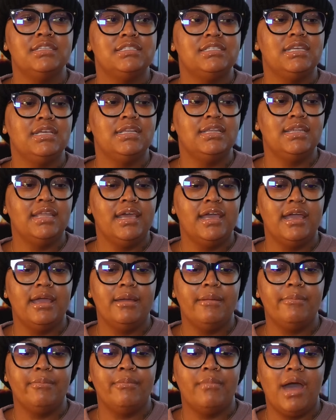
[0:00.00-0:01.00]
to
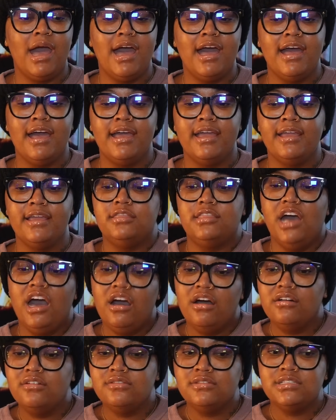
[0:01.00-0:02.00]
let my
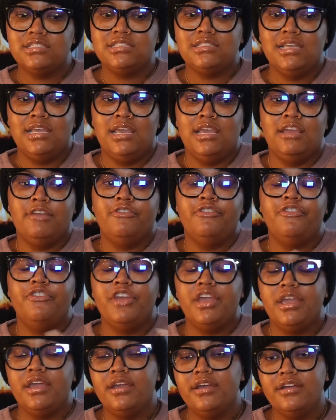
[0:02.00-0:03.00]
thoughts and
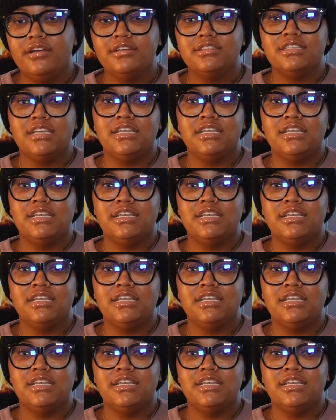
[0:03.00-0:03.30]
fears